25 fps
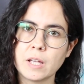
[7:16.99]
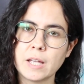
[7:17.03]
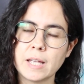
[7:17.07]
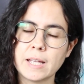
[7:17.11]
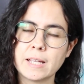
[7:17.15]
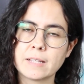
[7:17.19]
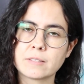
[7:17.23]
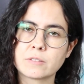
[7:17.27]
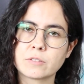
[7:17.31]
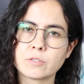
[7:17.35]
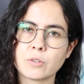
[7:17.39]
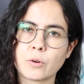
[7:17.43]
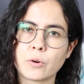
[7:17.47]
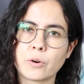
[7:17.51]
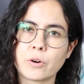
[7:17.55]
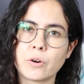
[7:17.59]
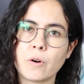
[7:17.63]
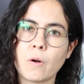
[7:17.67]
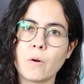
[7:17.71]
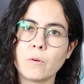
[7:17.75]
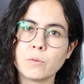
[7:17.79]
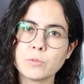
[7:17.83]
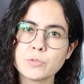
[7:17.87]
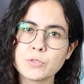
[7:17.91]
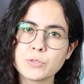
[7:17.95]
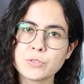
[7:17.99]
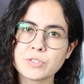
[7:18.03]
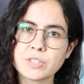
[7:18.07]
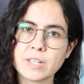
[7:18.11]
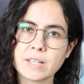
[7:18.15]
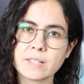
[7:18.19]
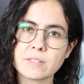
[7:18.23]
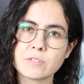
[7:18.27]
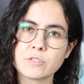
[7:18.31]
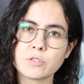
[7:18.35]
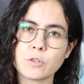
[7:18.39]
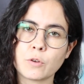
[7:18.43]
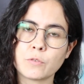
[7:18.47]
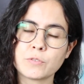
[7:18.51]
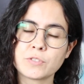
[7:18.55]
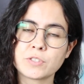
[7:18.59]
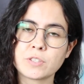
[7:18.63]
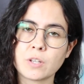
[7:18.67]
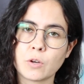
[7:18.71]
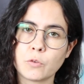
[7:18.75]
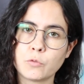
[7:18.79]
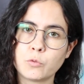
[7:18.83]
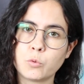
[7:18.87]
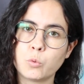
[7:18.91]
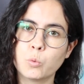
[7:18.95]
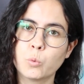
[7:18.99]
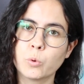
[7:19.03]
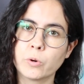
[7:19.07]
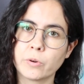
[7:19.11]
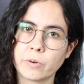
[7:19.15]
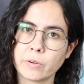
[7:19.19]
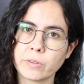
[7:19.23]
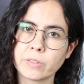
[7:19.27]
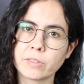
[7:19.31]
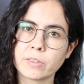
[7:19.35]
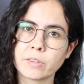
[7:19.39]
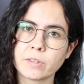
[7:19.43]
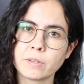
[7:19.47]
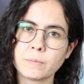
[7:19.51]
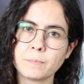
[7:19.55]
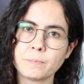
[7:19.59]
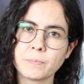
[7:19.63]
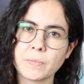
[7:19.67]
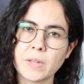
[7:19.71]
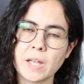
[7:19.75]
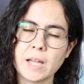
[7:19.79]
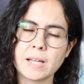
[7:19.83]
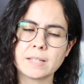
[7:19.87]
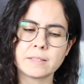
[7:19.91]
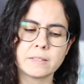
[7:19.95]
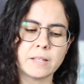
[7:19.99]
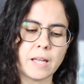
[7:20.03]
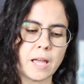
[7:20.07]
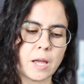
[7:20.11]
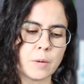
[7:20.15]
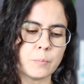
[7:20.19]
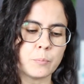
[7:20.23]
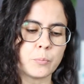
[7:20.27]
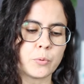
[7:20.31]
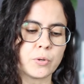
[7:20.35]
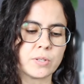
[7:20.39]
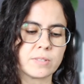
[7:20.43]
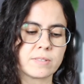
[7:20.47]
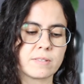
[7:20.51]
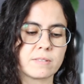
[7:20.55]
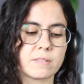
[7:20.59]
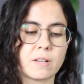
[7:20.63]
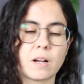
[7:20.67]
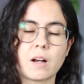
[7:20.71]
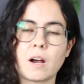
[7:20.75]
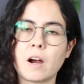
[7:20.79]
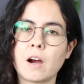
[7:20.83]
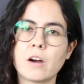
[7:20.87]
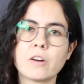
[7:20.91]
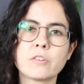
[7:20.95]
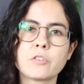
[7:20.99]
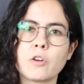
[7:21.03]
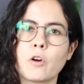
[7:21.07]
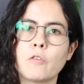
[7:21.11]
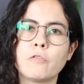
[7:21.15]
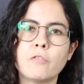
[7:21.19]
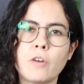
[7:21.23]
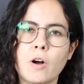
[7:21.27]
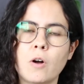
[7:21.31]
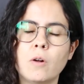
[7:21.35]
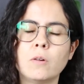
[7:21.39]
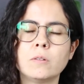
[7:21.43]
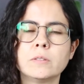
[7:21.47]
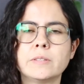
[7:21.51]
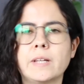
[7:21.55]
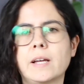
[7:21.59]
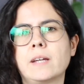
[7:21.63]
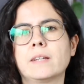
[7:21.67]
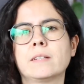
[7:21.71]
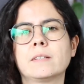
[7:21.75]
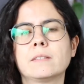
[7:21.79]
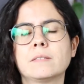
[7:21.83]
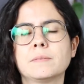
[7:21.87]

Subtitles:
It's our own sense of self-worth. And the Empress is a card of all that.